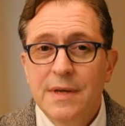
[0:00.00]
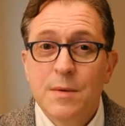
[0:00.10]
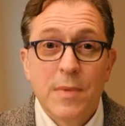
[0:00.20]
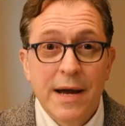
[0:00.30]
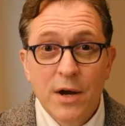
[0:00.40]

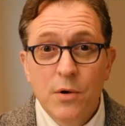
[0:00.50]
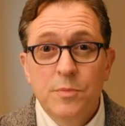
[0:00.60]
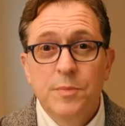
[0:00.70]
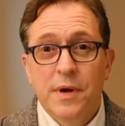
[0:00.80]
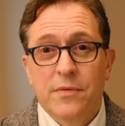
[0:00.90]
My
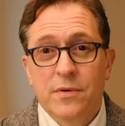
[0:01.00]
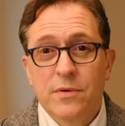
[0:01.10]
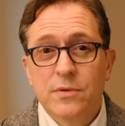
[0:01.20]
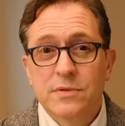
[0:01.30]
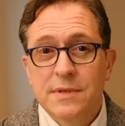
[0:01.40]
own mother,
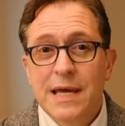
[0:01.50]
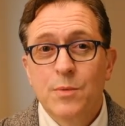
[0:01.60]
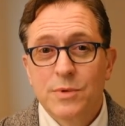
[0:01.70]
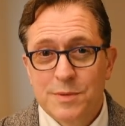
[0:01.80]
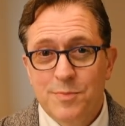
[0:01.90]
whose name
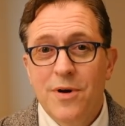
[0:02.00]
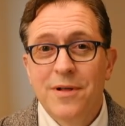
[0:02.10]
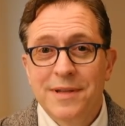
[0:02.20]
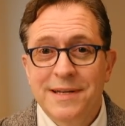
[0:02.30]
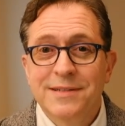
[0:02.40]
was
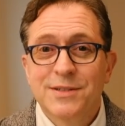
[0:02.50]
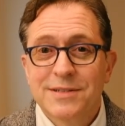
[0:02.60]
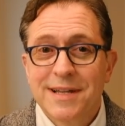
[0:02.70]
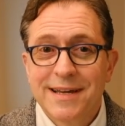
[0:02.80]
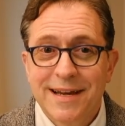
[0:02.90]
Pauline,
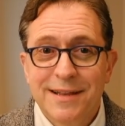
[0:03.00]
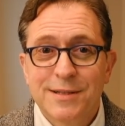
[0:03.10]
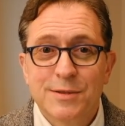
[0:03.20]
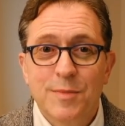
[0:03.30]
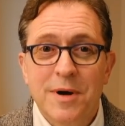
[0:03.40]
just like
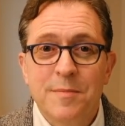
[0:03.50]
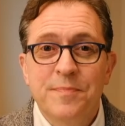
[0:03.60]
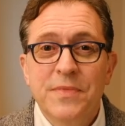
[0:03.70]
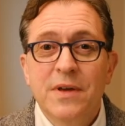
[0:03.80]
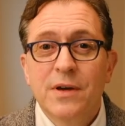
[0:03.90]
Ellen's mom,
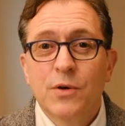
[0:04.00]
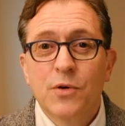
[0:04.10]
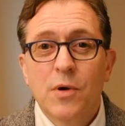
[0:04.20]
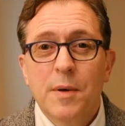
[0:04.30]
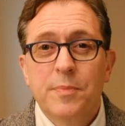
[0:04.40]

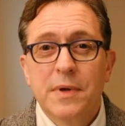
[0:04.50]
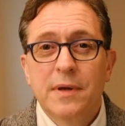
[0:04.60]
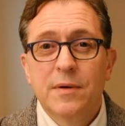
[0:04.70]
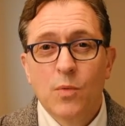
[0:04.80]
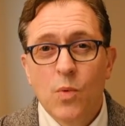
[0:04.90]
grew up
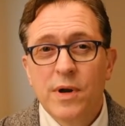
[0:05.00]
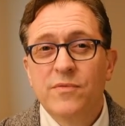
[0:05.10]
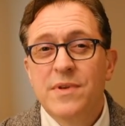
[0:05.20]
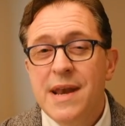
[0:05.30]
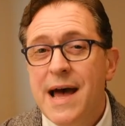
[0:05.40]
one
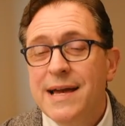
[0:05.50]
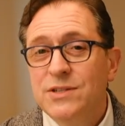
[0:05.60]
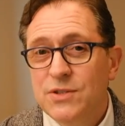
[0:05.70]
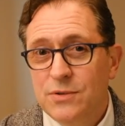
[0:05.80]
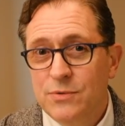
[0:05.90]
of nine
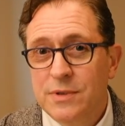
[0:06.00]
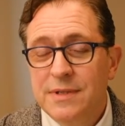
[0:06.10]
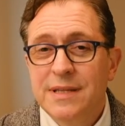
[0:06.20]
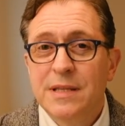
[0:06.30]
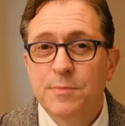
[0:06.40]
children
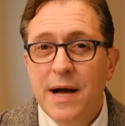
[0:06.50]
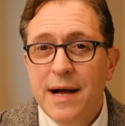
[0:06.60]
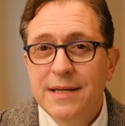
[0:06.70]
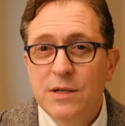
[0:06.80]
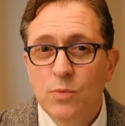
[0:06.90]
in the
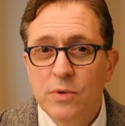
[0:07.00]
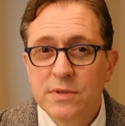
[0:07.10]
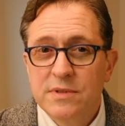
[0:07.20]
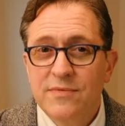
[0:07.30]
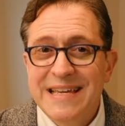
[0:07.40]
piney
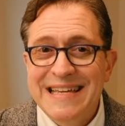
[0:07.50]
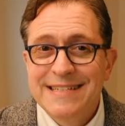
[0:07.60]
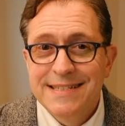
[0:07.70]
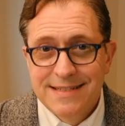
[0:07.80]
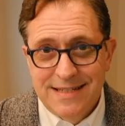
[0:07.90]
woods of
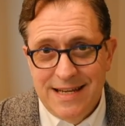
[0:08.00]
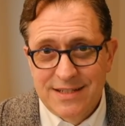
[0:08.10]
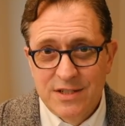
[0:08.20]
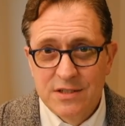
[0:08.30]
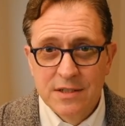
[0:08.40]
East
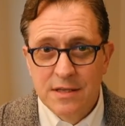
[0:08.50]
Texas on